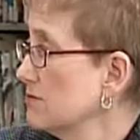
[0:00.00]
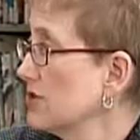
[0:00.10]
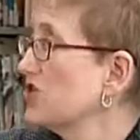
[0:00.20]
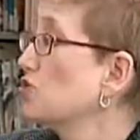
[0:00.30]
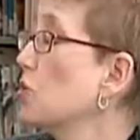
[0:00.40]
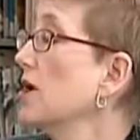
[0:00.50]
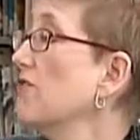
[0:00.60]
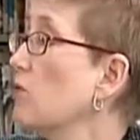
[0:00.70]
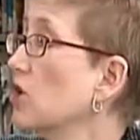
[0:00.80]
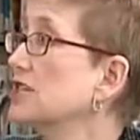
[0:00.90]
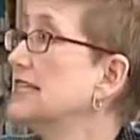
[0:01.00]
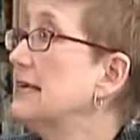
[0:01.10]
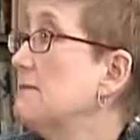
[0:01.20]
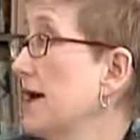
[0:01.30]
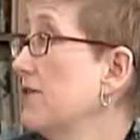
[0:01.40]
Would the story have worked
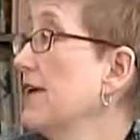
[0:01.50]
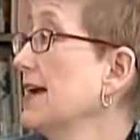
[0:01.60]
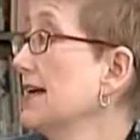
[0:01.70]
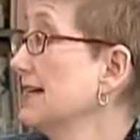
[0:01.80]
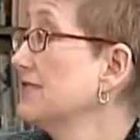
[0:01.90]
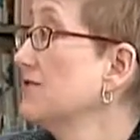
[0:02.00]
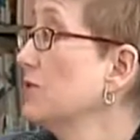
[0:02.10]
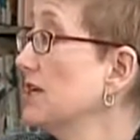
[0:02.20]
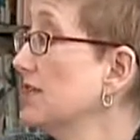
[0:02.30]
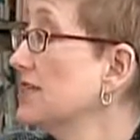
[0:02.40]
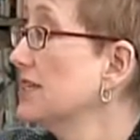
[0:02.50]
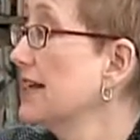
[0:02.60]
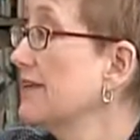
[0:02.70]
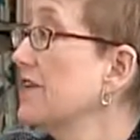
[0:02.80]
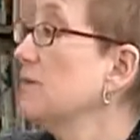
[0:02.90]
any better, I guess, if we had
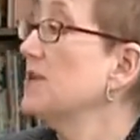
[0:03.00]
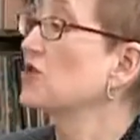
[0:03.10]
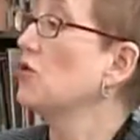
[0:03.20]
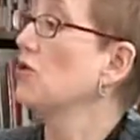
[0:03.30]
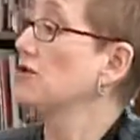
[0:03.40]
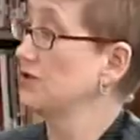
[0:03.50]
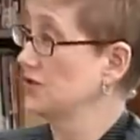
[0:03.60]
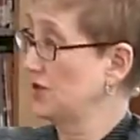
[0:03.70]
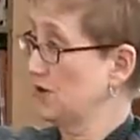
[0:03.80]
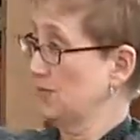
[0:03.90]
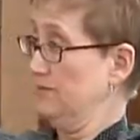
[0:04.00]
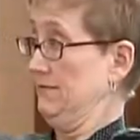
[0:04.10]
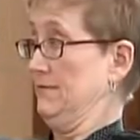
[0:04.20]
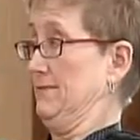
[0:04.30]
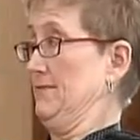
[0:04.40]
decided, if it had been told, you know,
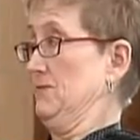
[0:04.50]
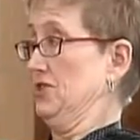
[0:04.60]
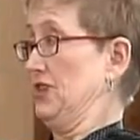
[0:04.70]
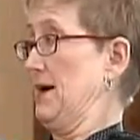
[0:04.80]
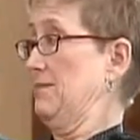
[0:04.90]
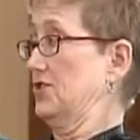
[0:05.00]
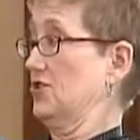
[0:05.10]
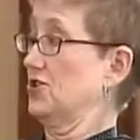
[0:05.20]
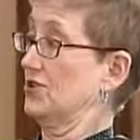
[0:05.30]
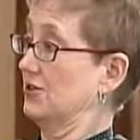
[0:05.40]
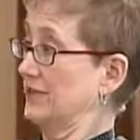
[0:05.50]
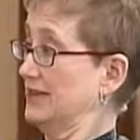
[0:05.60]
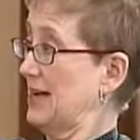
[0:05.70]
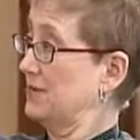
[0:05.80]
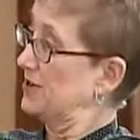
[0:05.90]
this happened to her and
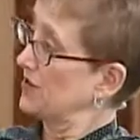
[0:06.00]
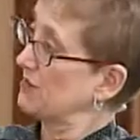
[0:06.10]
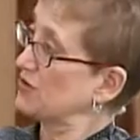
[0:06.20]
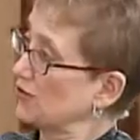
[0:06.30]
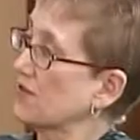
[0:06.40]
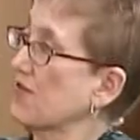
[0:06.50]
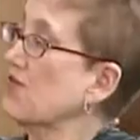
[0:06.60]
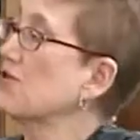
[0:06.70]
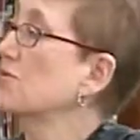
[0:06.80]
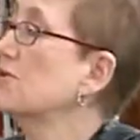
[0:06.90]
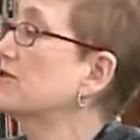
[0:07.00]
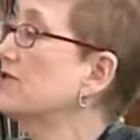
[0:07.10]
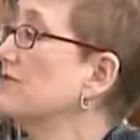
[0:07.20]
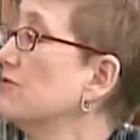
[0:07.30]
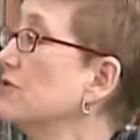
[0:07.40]
this happened to them, sort of that third
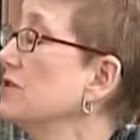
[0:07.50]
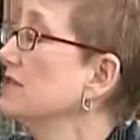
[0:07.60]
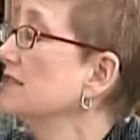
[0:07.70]
person voice?